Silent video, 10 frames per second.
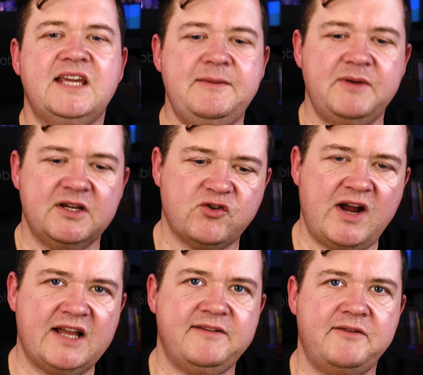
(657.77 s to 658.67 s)
keeping a
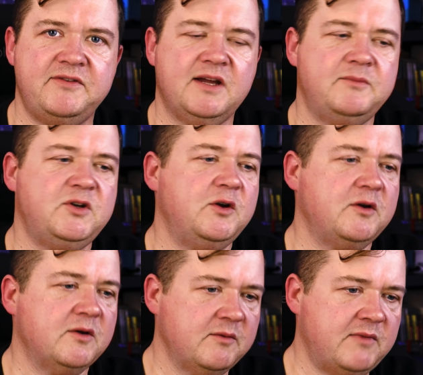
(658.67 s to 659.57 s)
track of everything I'm
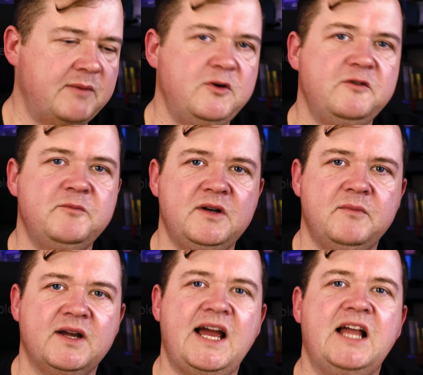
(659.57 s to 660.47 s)
doing, my
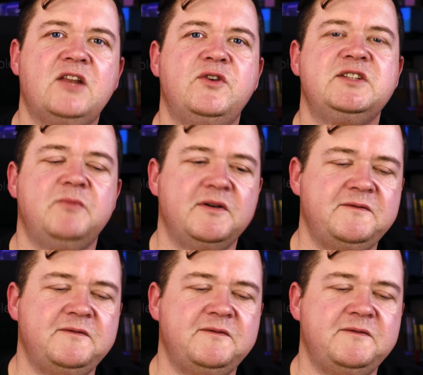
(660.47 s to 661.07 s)
movement, my calories, my